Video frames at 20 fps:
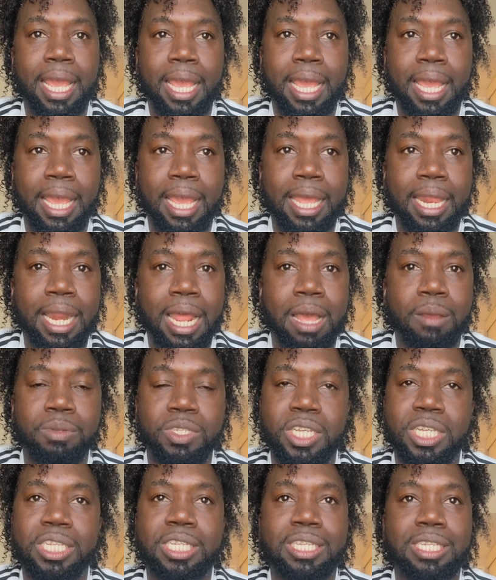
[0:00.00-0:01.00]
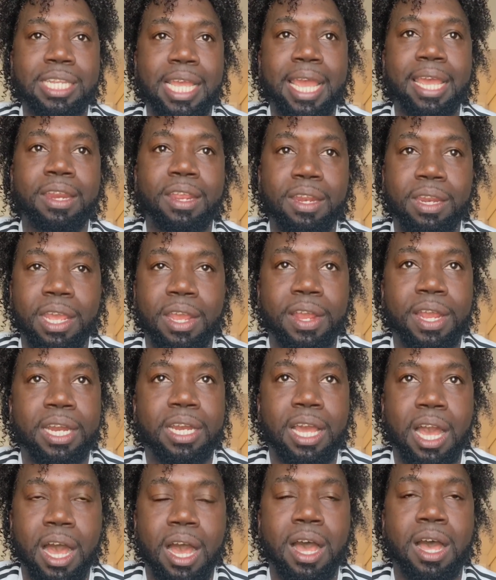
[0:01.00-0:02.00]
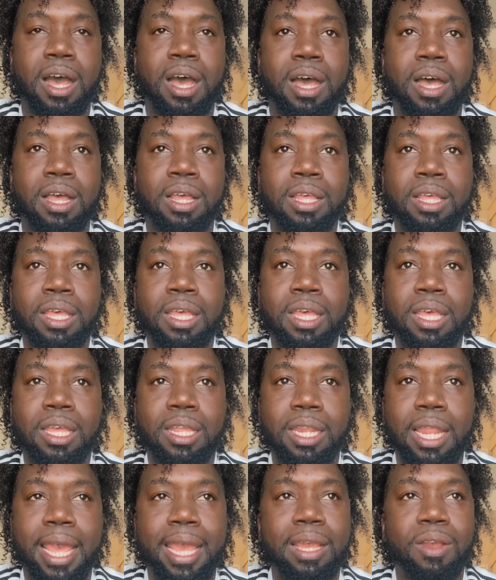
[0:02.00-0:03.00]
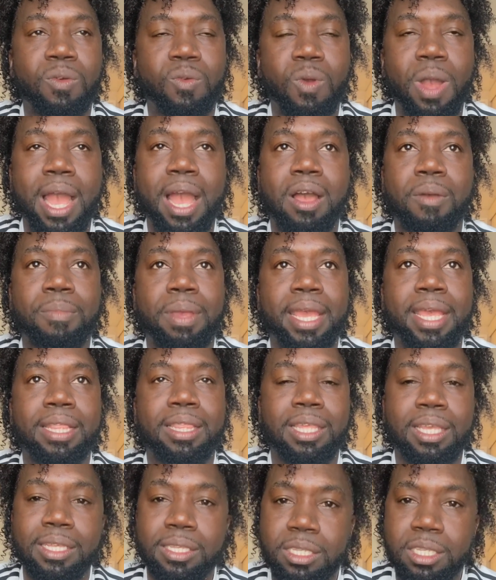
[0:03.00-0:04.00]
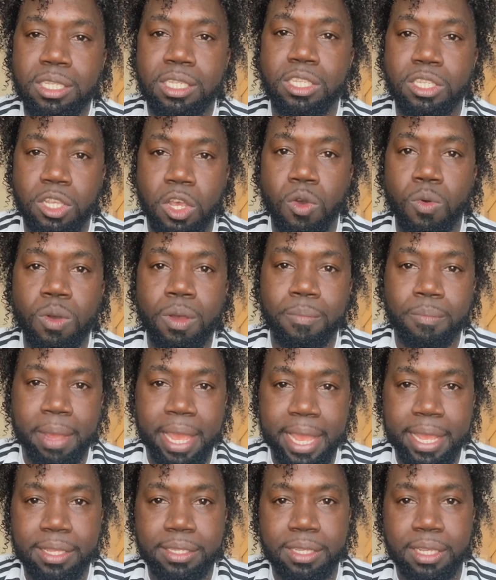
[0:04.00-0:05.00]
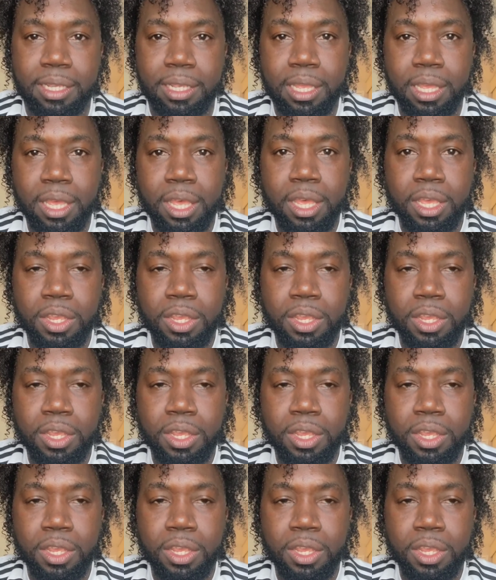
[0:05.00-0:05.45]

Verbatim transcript: And I'm just standing there in awe, like, wow, man, this is so amazing.